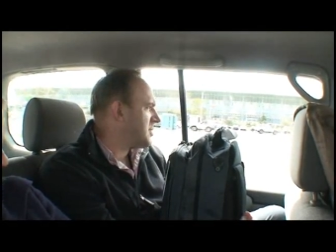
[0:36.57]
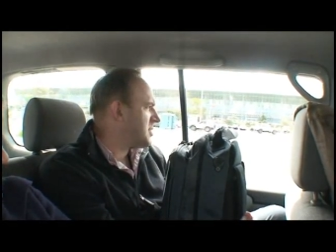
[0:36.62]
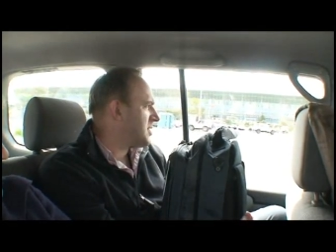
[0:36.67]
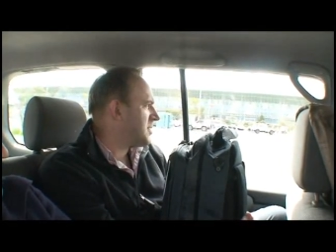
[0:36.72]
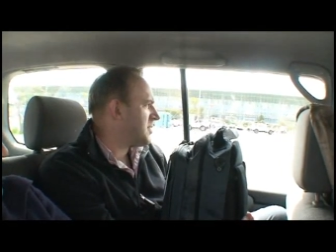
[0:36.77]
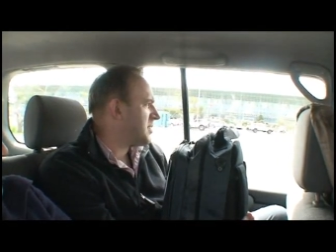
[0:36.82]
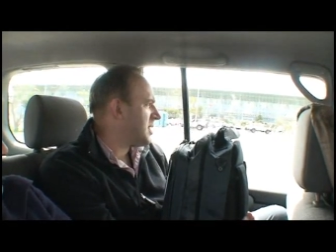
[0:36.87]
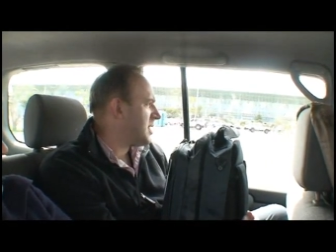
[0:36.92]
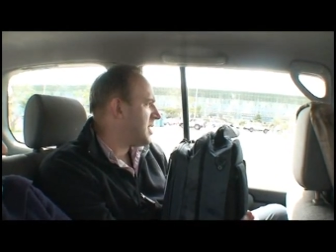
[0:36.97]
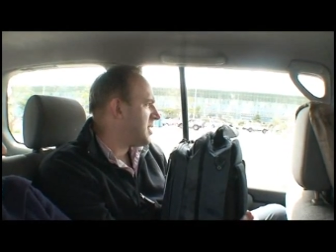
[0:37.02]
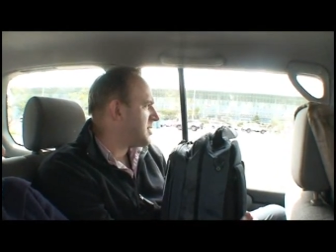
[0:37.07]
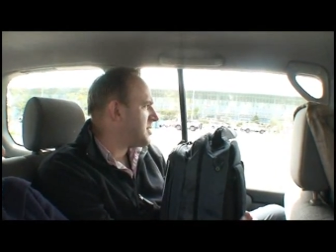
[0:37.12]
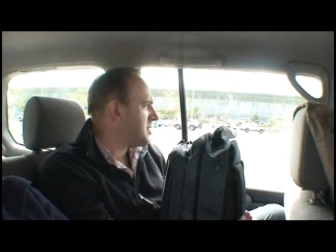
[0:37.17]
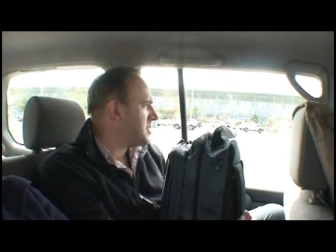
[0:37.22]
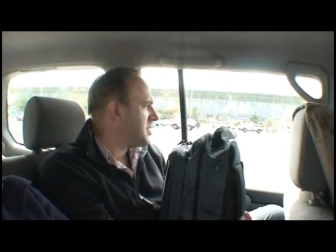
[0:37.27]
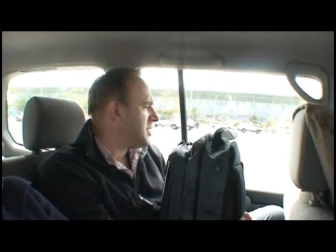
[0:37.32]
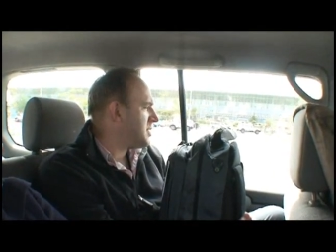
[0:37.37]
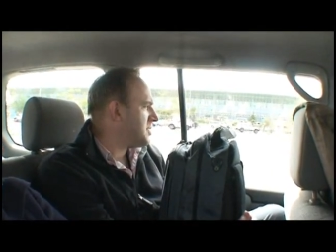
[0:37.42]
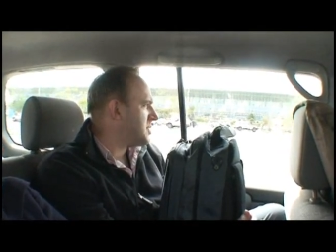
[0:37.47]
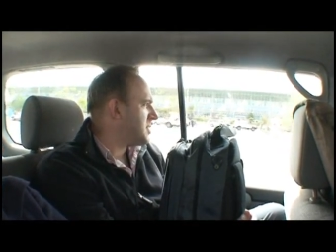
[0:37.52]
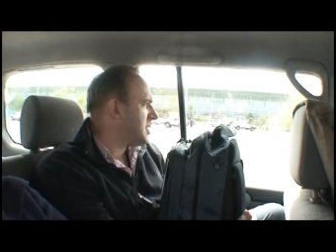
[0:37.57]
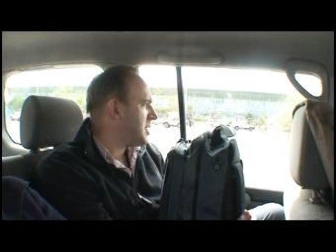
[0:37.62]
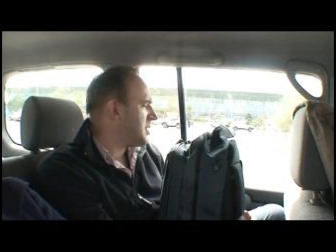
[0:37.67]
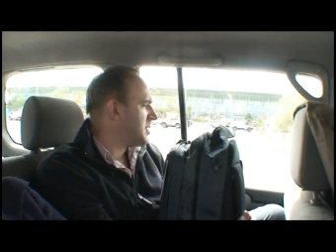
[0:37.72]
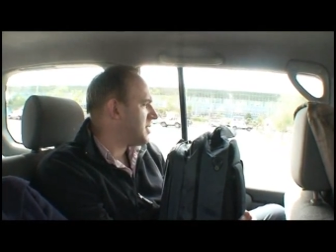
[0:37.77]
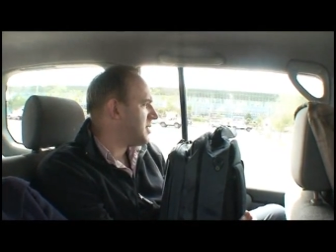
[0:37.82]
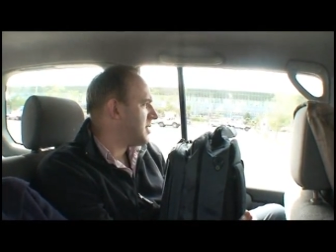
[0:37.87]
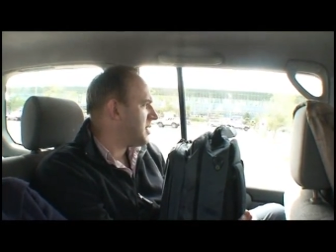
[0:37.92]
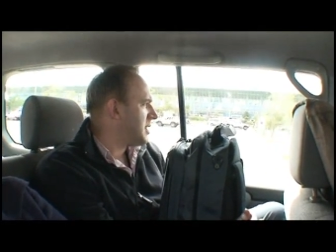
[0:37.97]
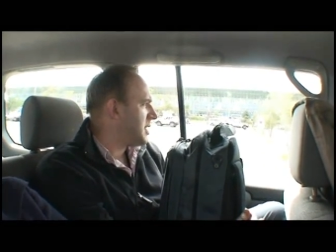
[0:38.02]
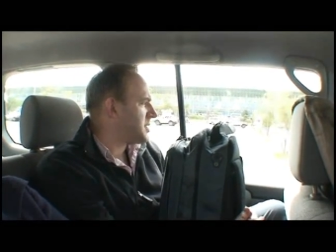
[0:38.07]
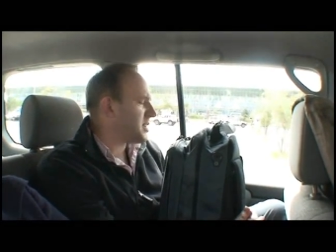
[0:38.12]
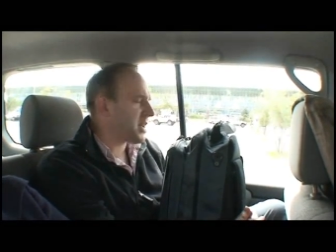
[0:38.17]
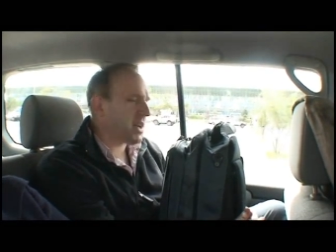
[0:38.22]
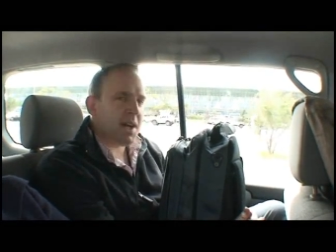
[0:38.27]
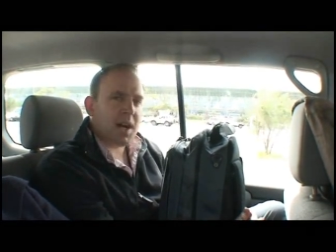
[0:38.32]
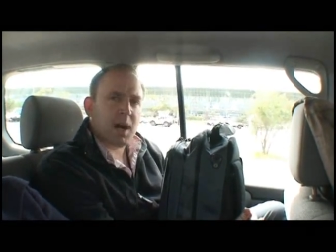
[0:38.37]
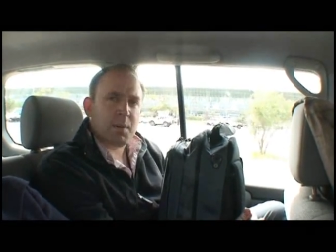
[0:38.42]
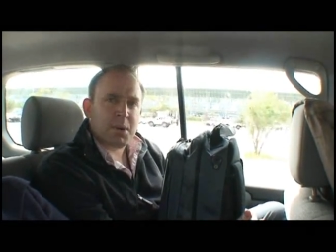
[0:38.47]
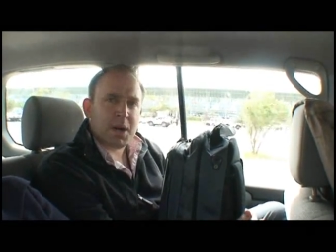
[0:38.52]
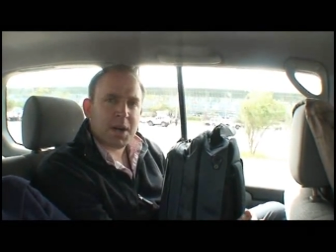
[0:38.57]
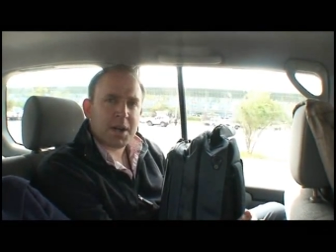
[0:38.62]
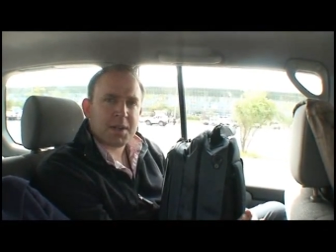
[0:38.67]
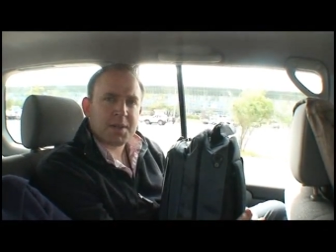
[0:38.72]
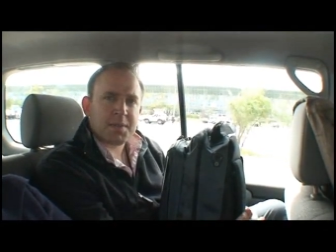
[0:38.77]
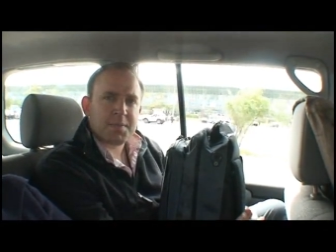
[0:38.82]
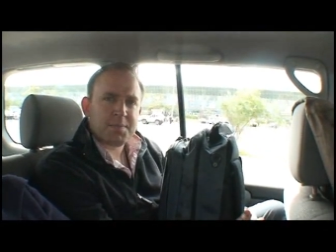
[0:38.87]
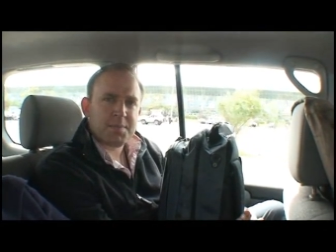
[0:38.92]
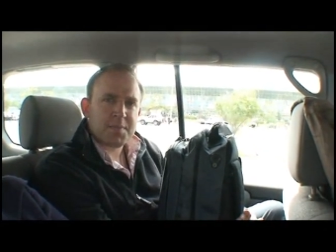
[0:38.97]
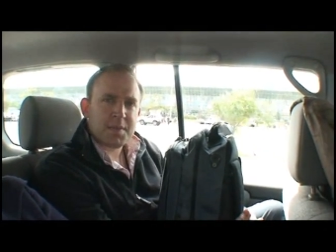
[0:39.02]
it's it's you see it, it's a car park.